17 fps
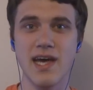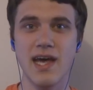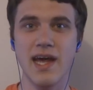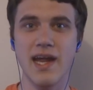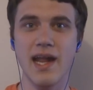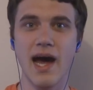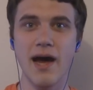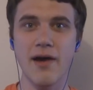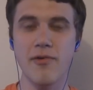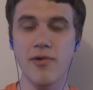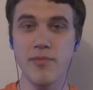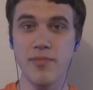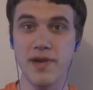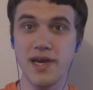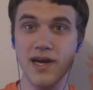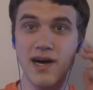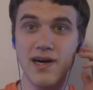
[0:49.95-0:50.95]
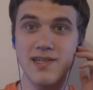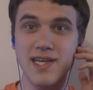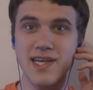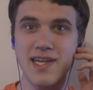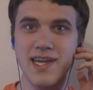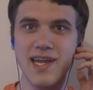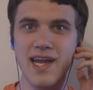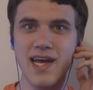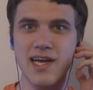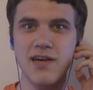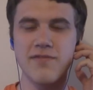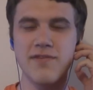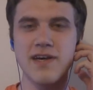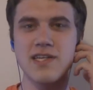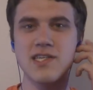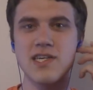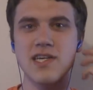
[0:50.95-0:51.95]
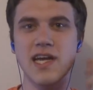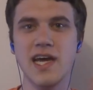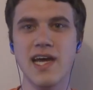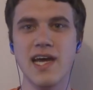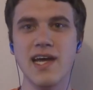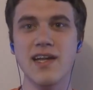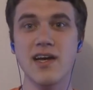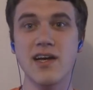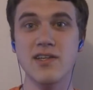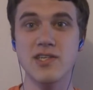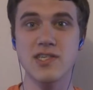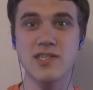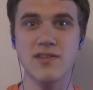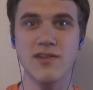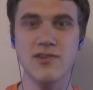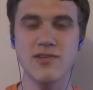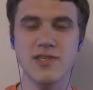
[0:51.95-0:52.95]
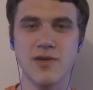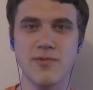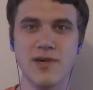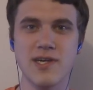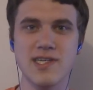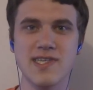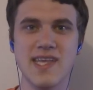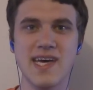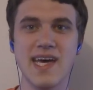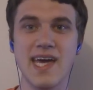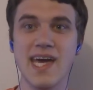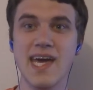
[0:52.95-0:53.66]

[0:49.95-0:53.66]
And I will be attending that convention, and just a little celebration of that.